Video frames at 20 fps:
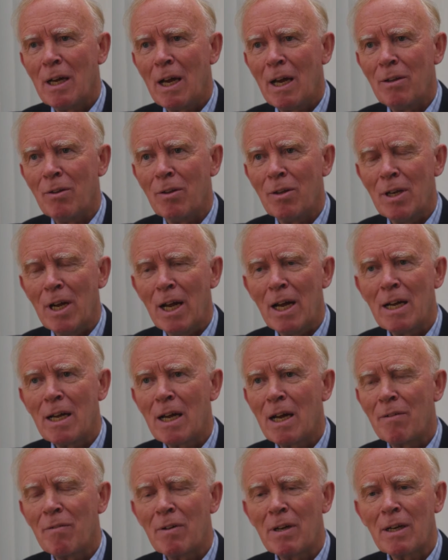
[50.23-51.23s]
end the day
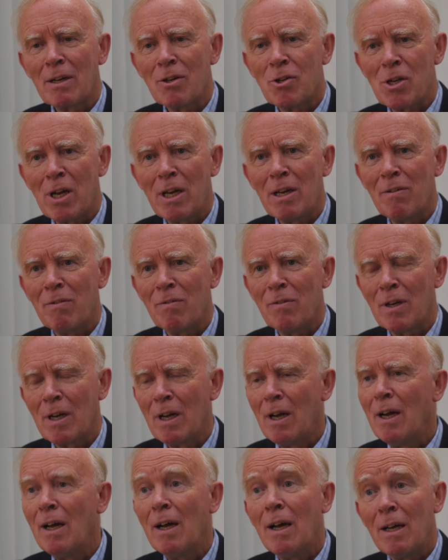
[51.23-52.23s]
having saved
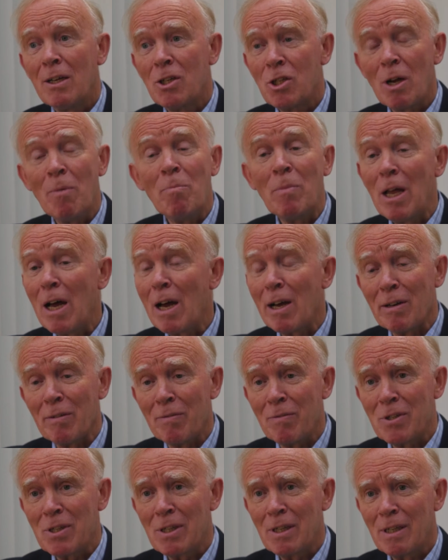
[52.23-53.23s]
some
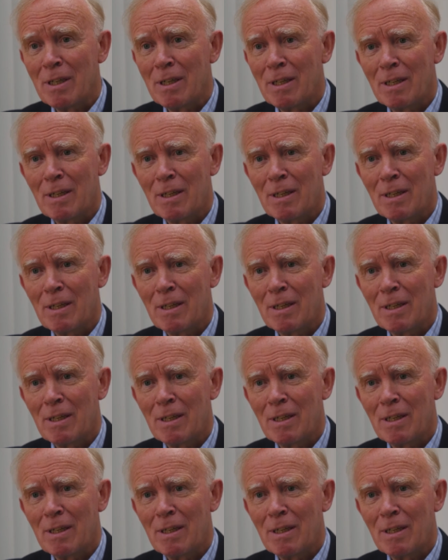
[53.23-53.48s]
lives.